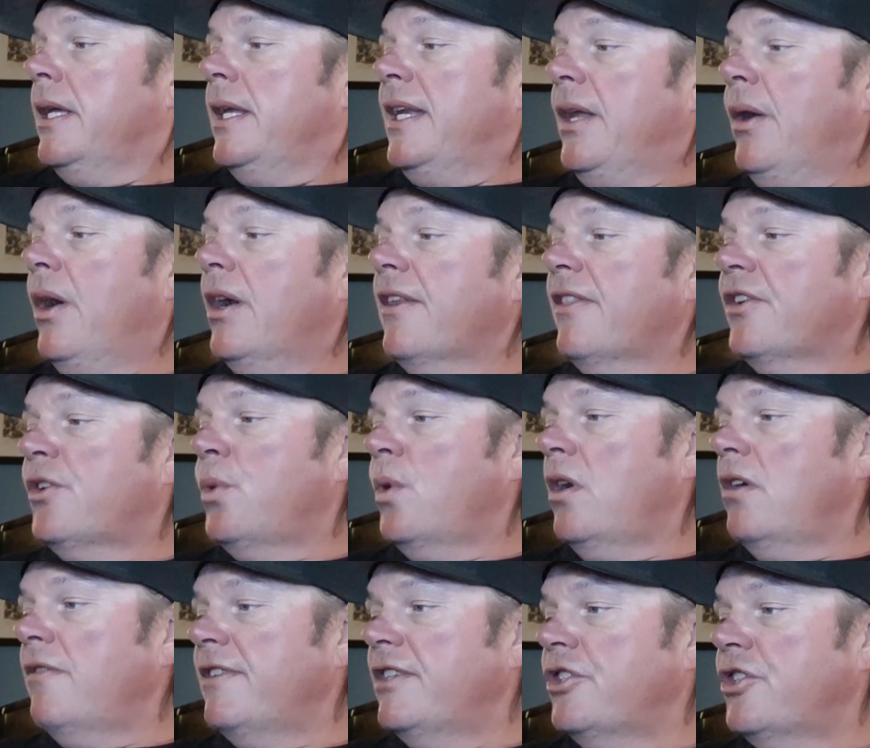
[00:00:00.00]
Now on to the
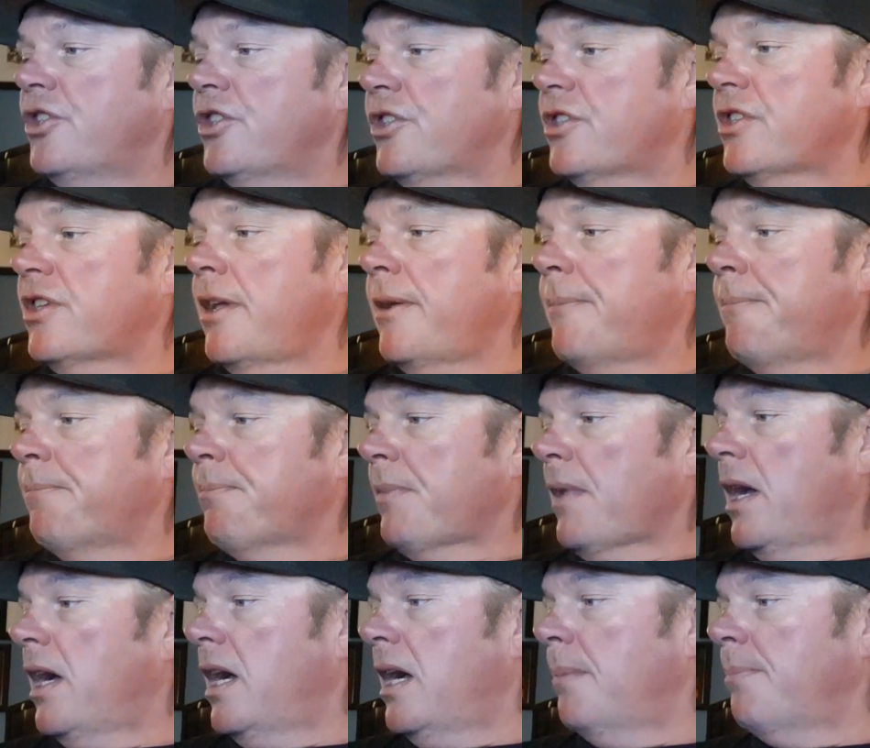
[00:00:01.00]
12 inches.
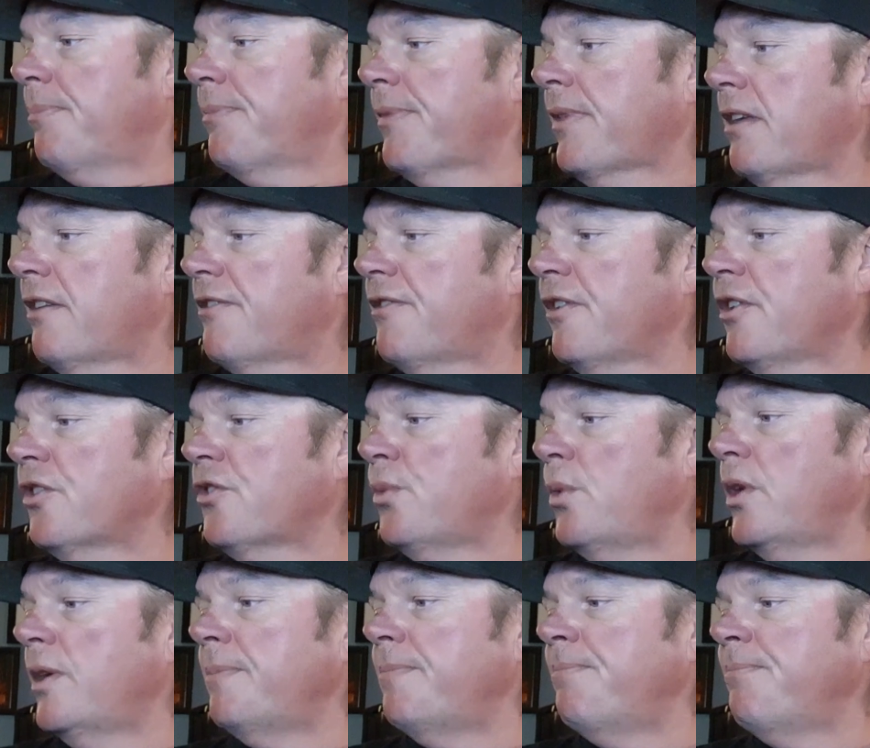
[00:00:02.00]
First
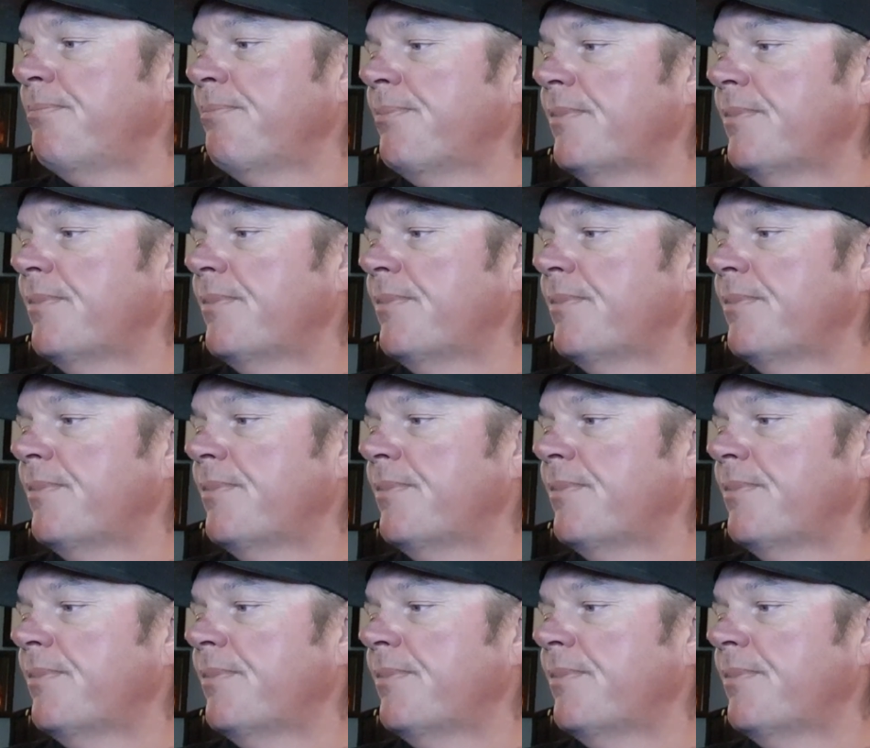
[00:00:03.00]
one,